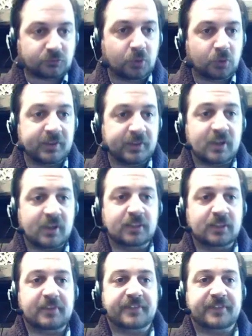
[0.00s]
We can go on a little
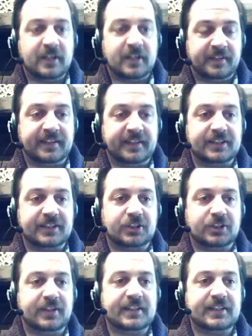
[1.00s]
bit further than this. So
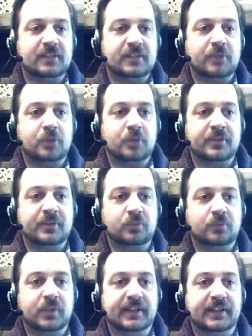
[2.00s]
this at the moment
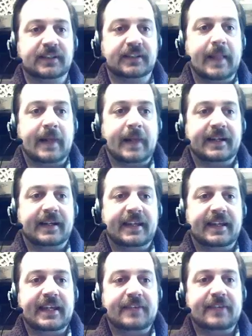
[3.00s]
will,
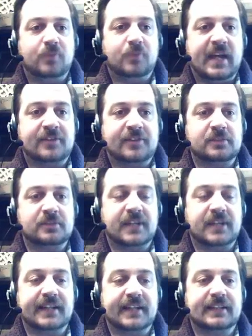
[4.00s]
if we have some
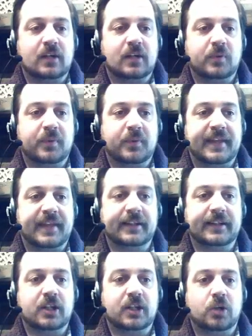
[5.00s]
data, we will then
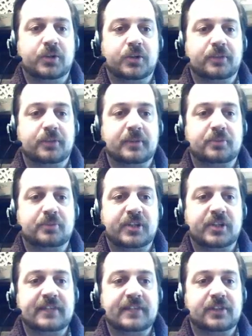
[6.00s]
load up the
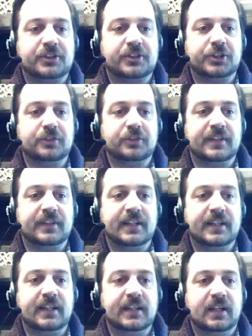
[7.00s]
previous
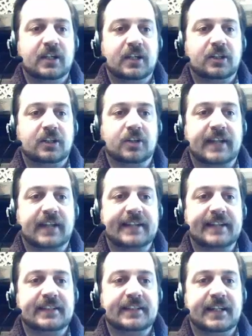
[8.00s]
QVD,
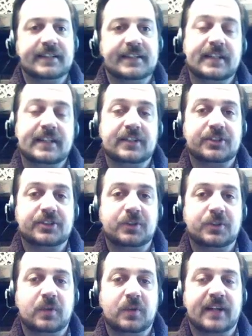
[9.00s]
concatenating it
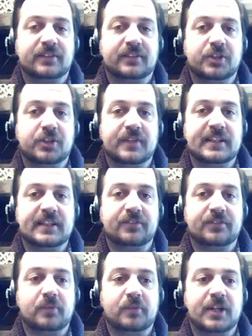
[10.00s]
to that QVD's
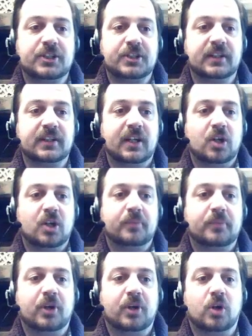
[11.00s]
information,
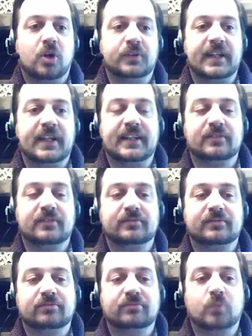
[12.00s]
but only
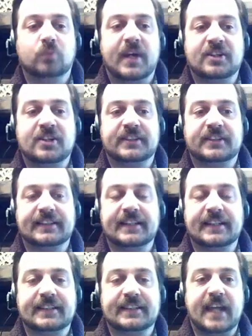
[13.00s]
where not
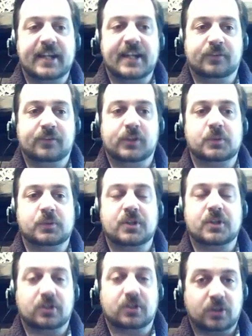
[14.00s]
exist date. In other words, we're
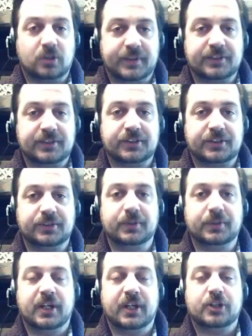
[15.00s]
not going to
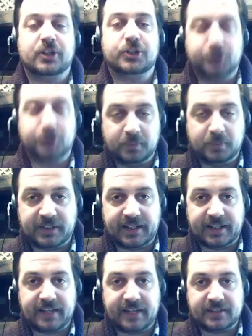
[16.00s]

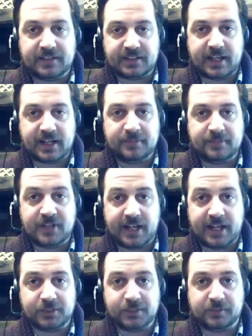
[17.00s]
duplicate the same
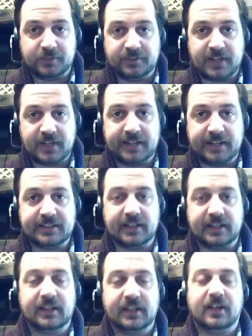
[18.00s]
day's worth of
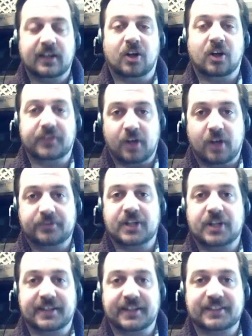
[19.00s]
data on the off
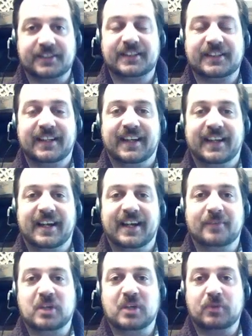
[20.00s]
chance
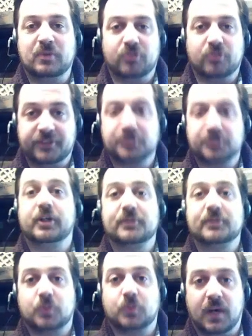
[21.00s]
that we run the
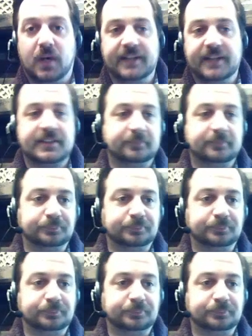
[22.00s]
script twice.